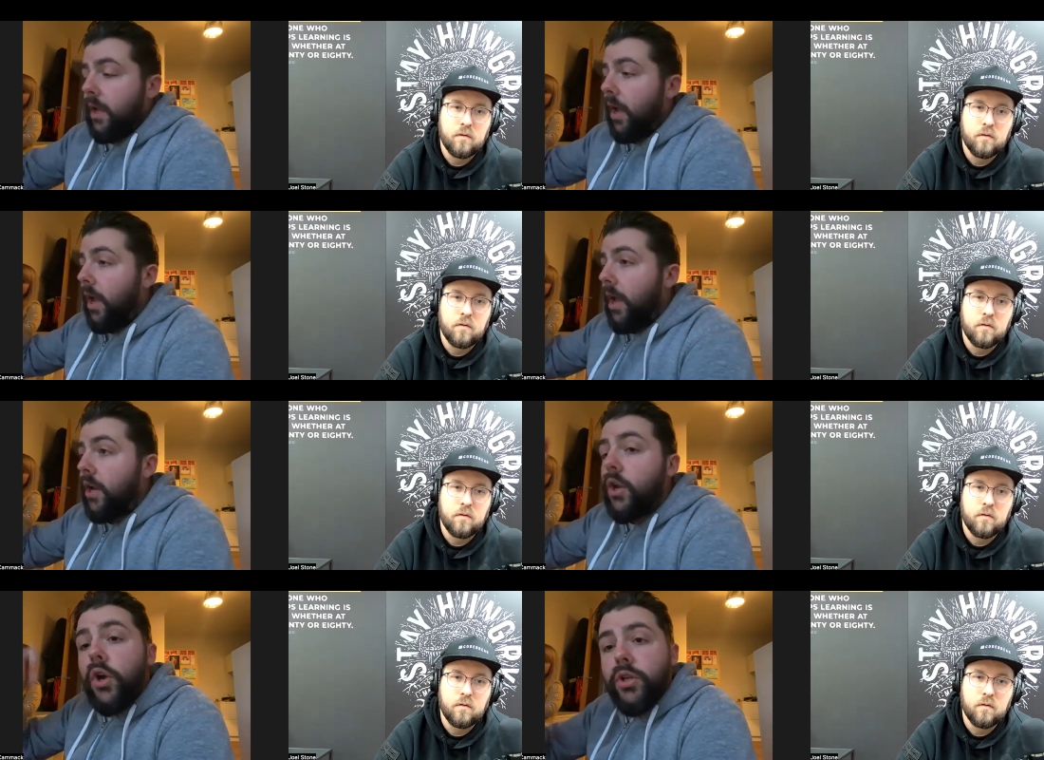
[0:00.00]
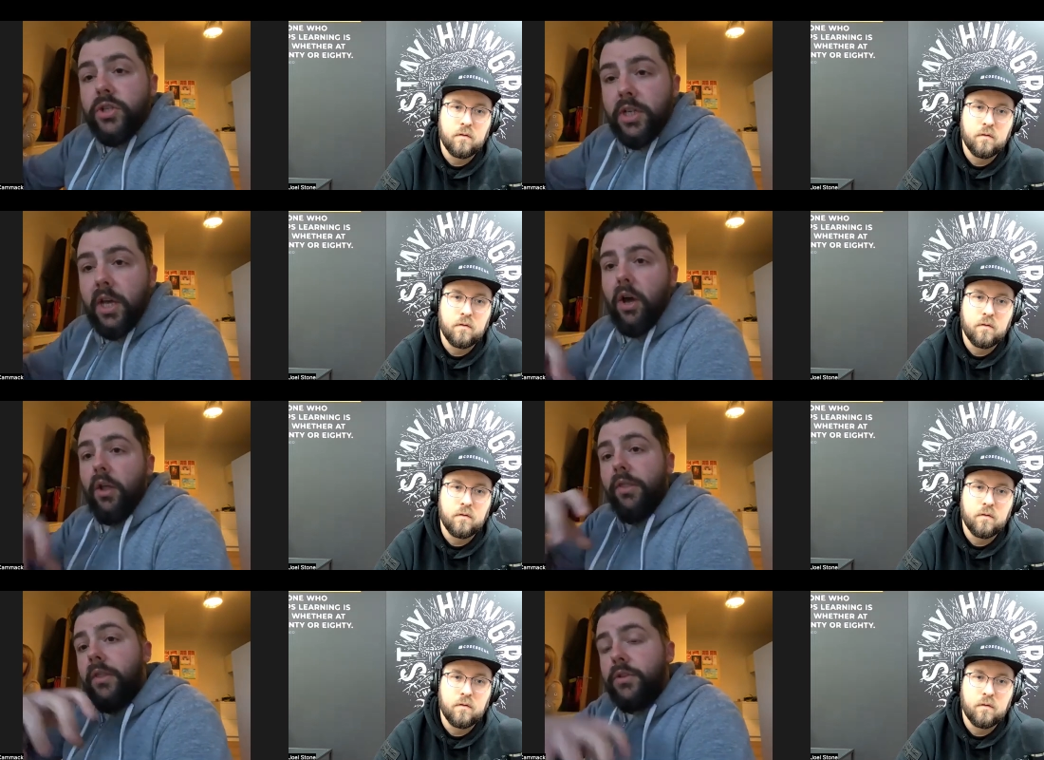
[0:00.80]
Speaker 1: uh, nurtured it
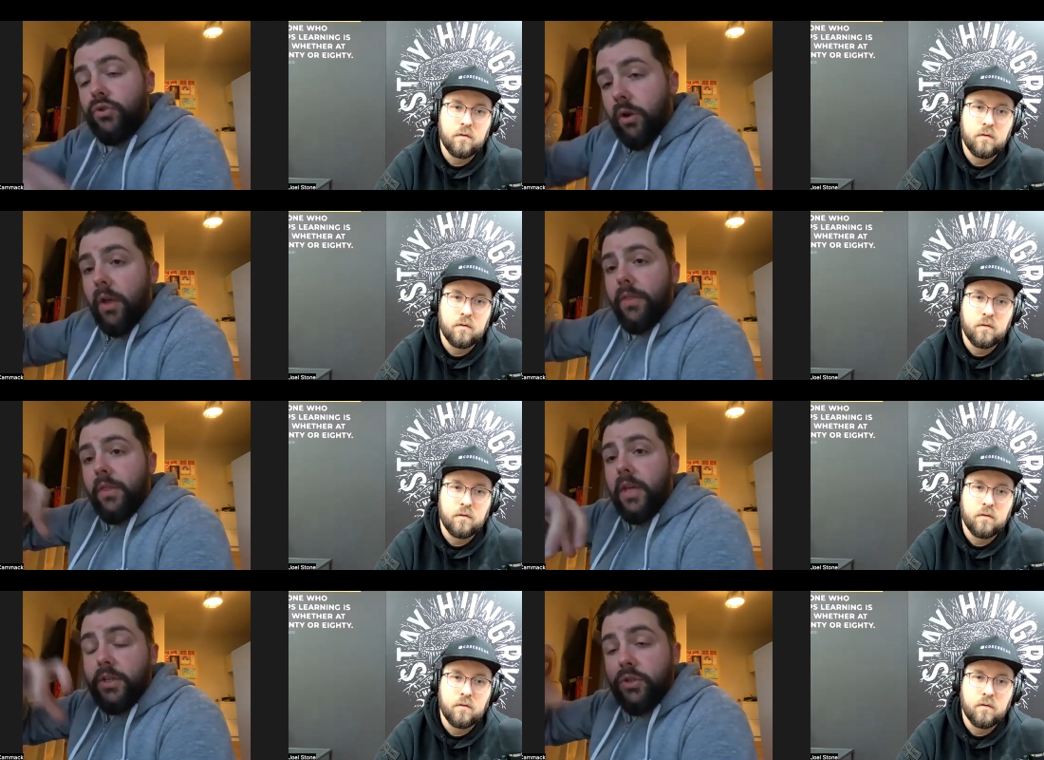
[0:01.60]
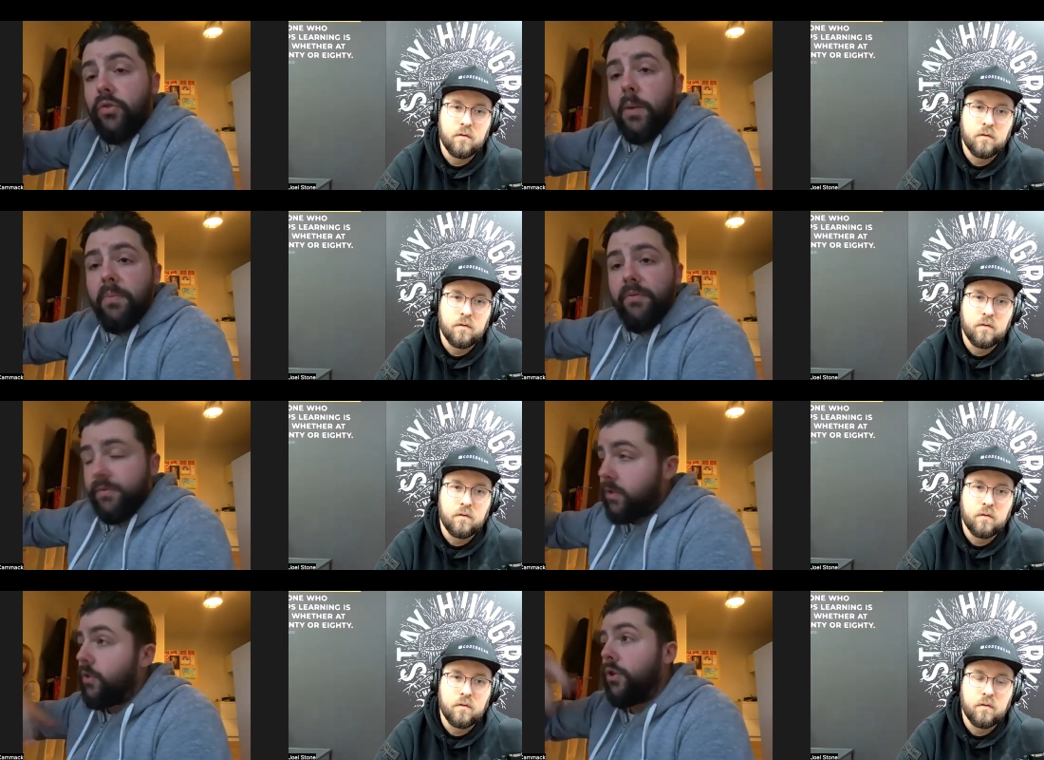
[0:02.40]
on the tr- on his trip
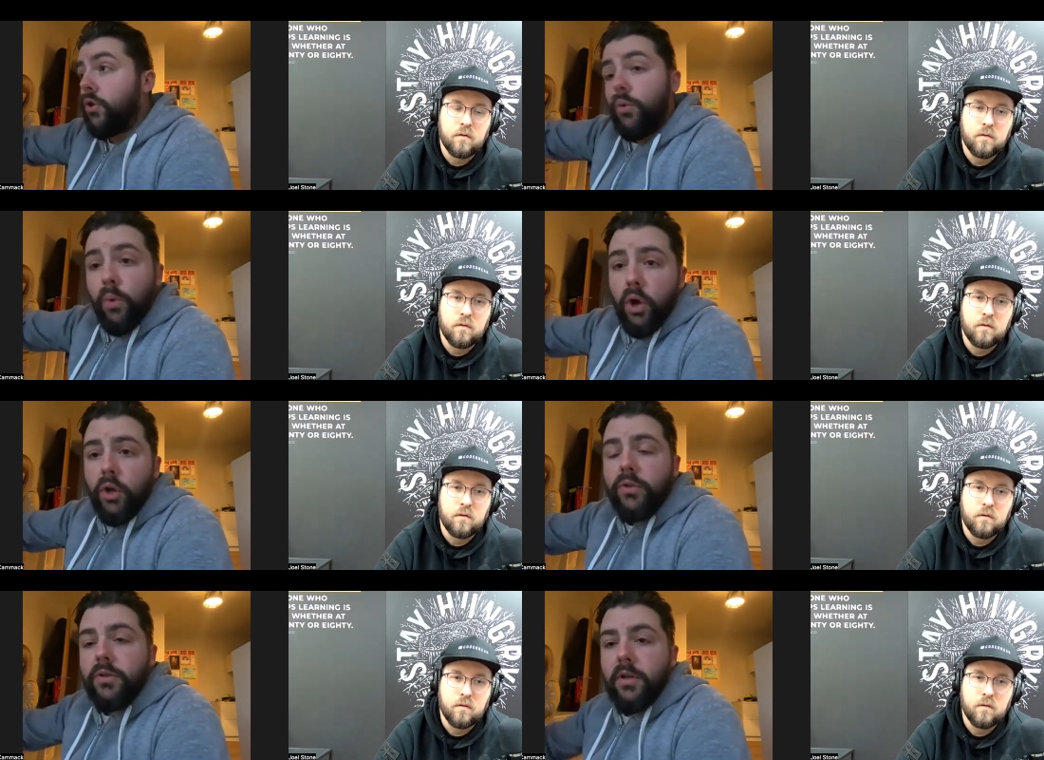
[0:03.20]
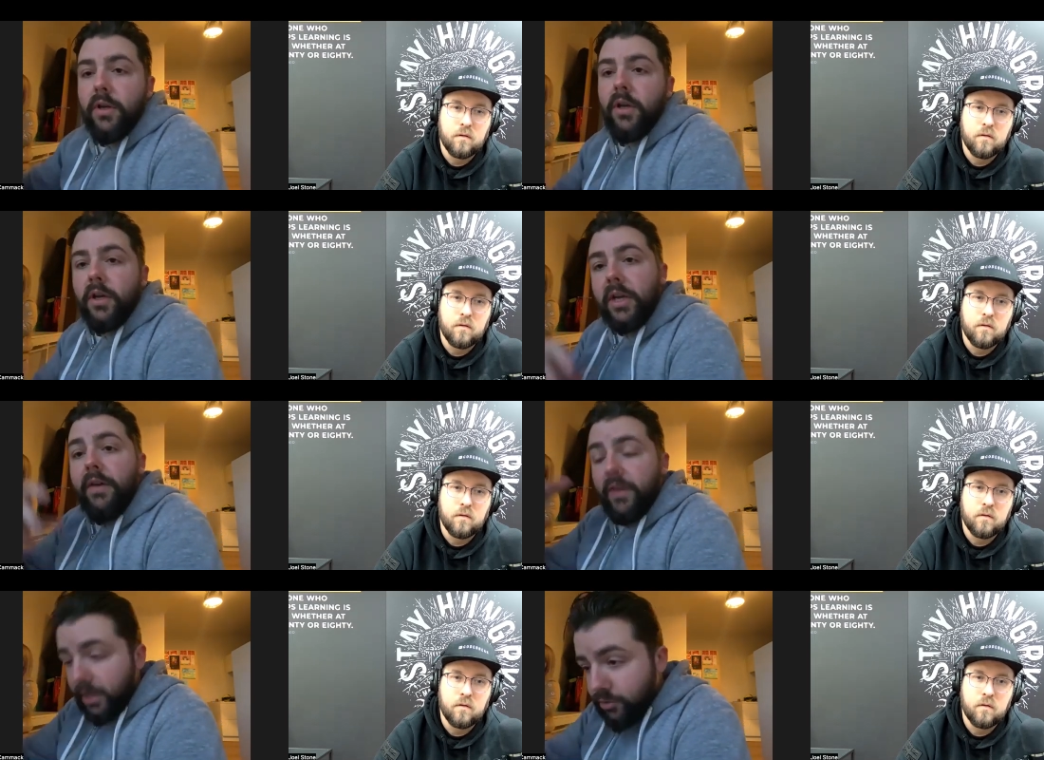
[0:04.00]
to the New World,
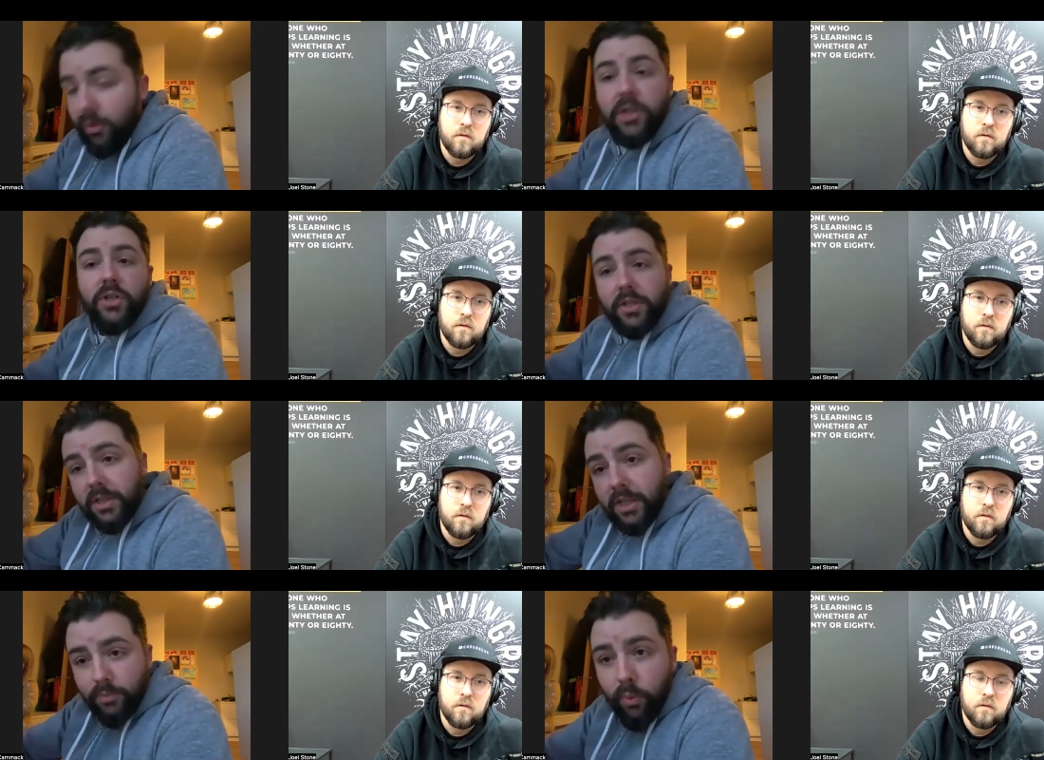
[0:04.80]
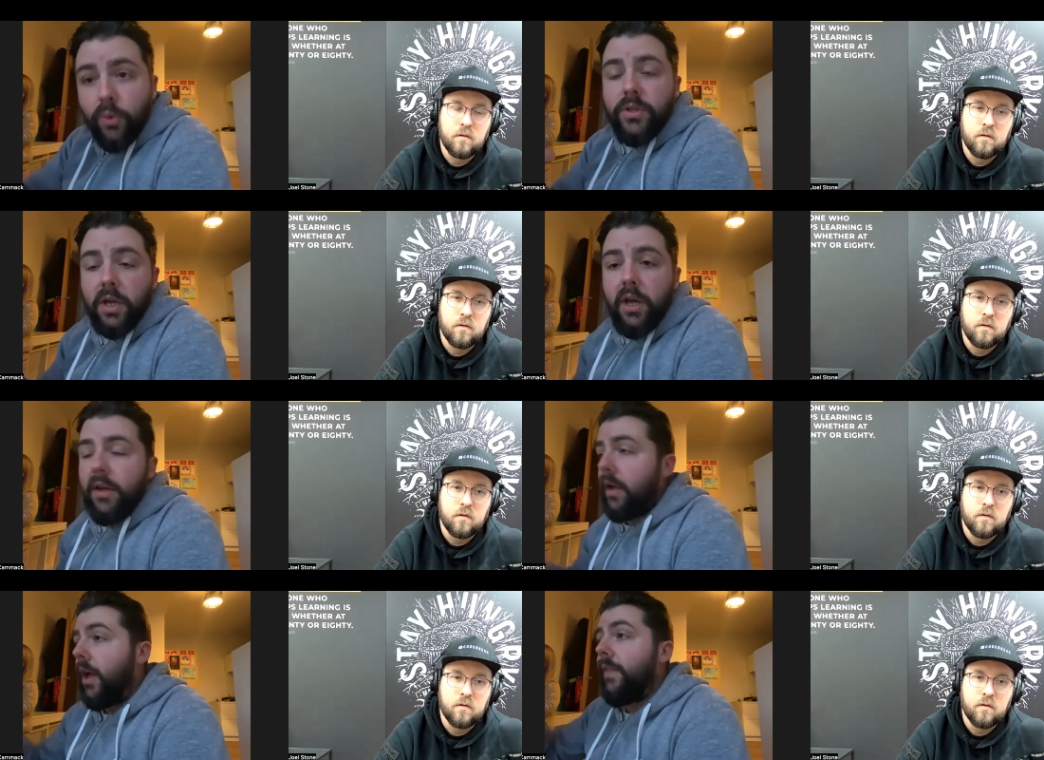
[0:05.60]
gave it its rations and its water,
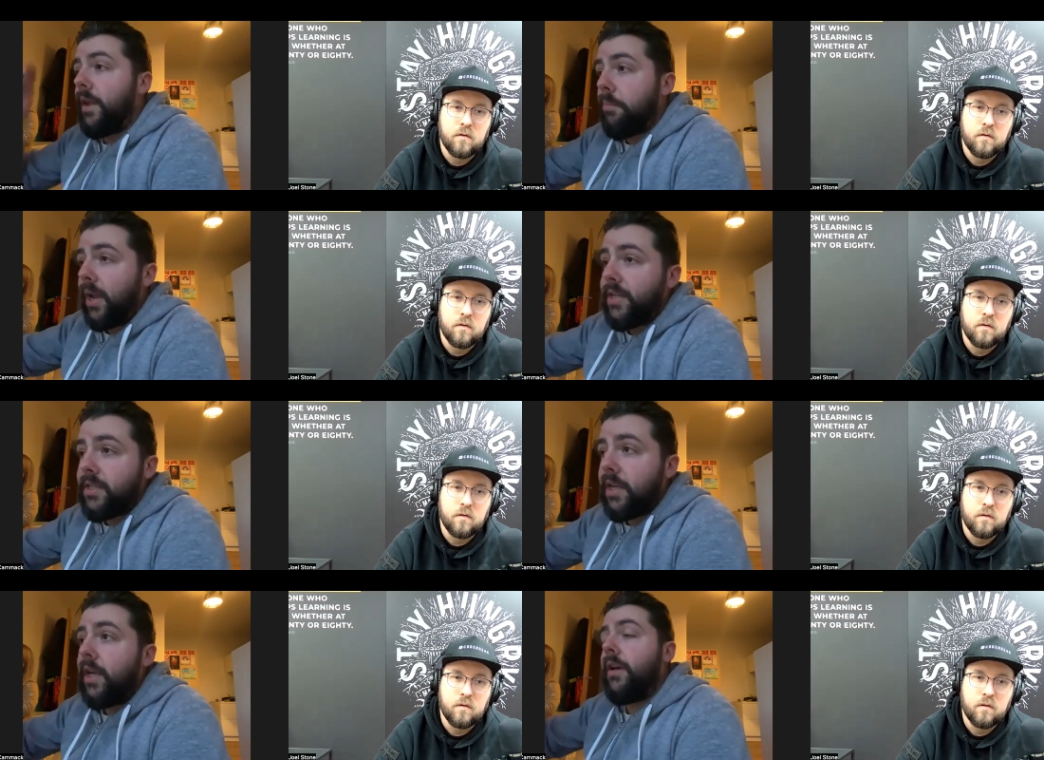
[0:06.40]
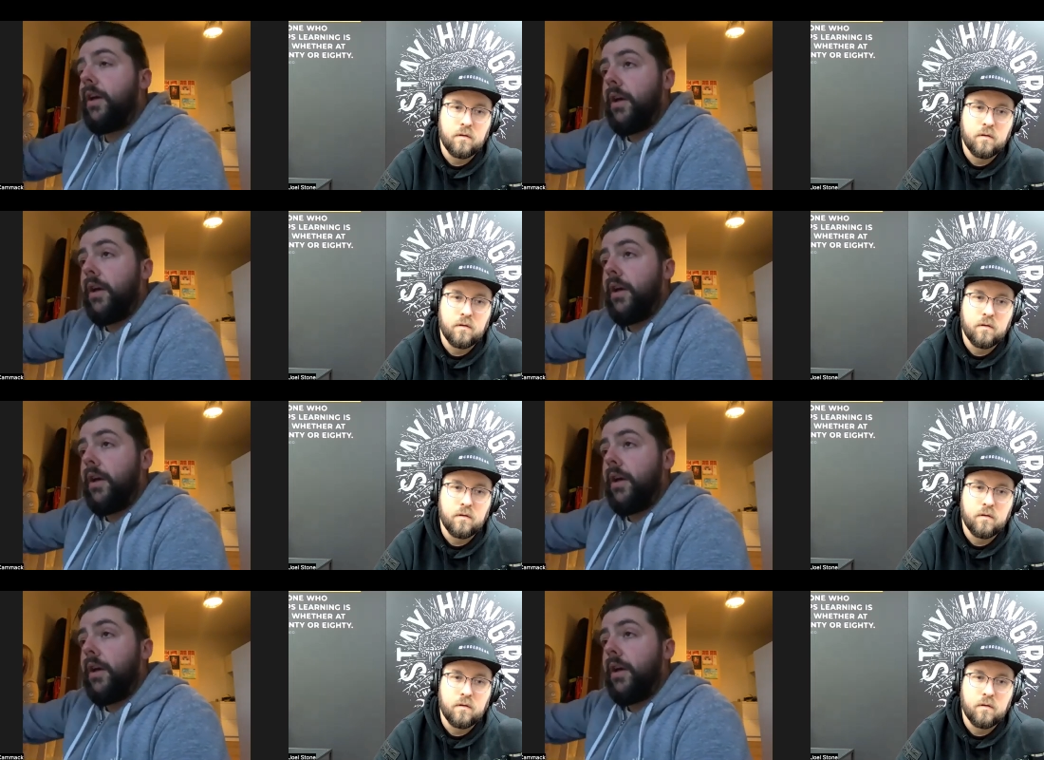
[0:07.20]
and then planted it,